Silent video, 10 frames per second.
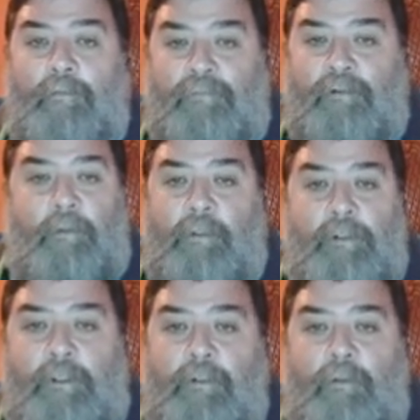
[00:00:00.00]

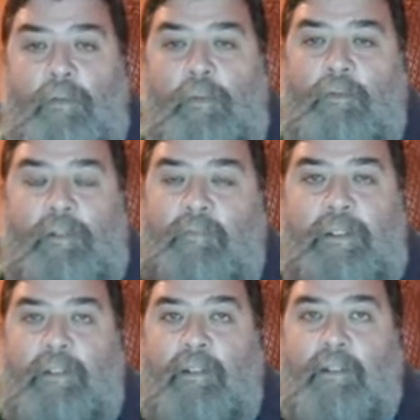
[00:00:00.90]
brokers, nor will we
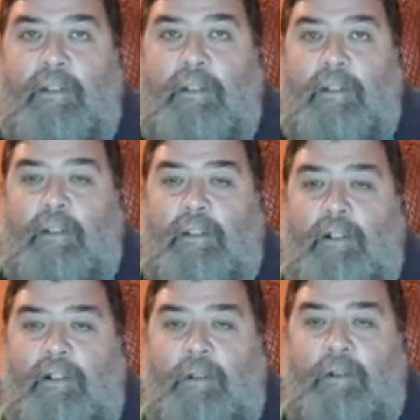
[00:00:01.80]
be
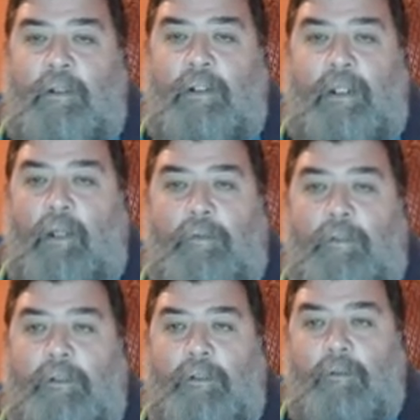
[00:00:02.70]
including health
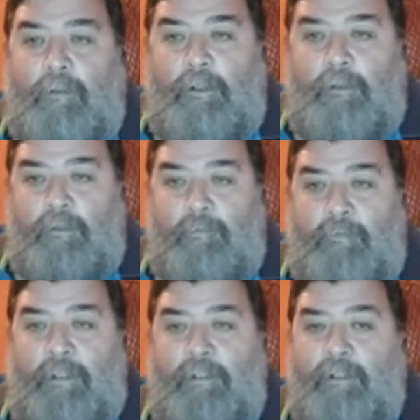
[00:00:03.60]
insurance with
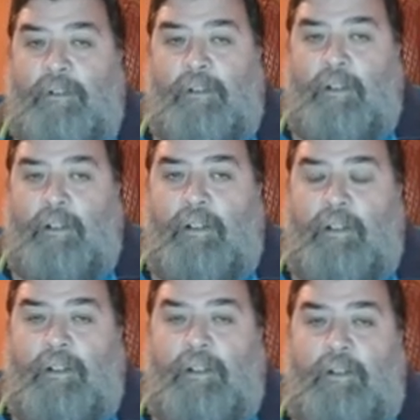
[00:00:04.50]
visas.
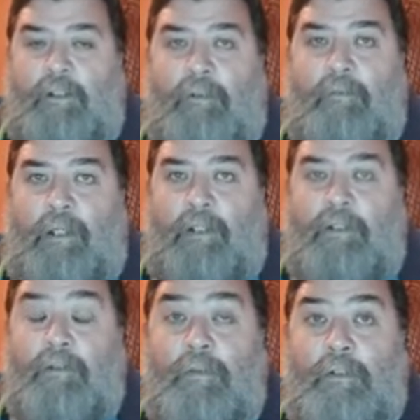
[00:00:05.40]
It still
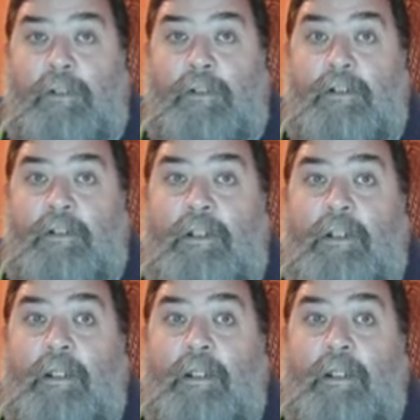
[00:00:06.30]
remains your decision